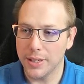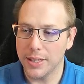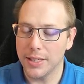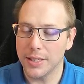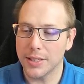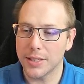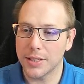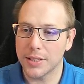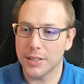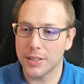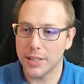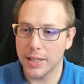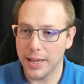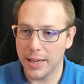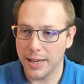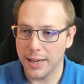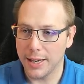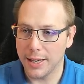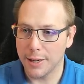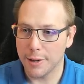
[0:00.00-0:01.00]
is
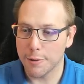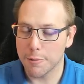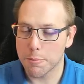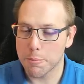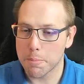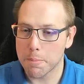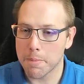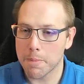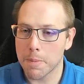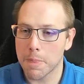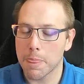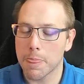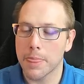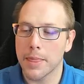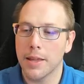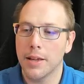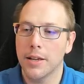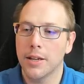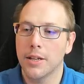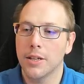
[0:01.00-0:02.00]
saying.
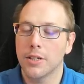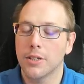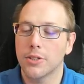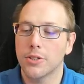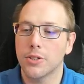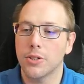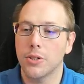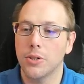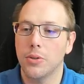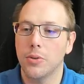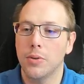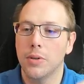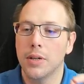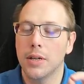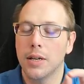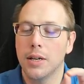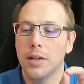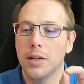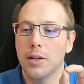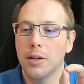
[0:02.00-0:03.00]
So
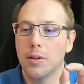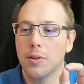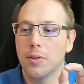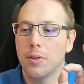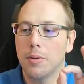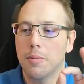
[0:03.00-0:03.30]
the